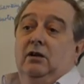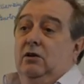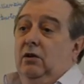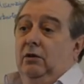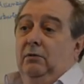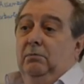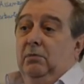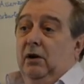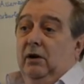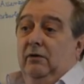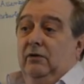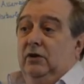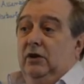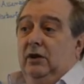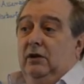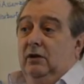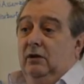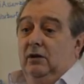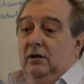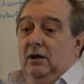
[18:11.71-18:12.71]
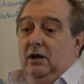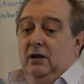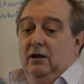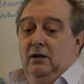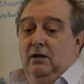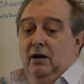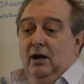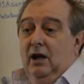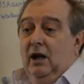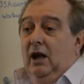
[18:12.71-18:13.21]
good moves you can
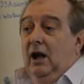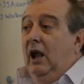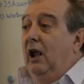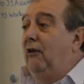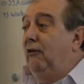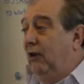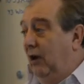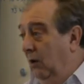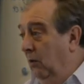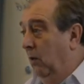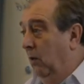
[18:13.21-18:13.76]
do. If you